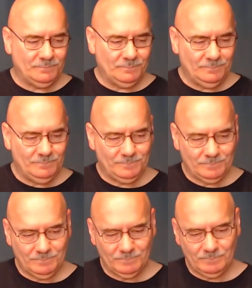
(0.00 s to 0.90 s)

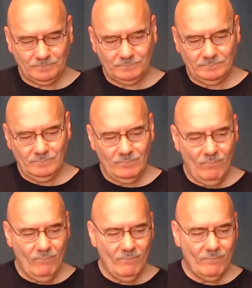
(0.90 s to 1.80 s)

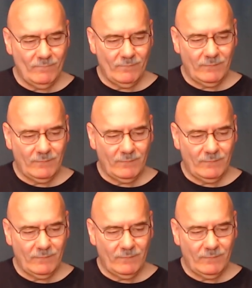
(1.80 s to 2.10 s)
(no one is talking)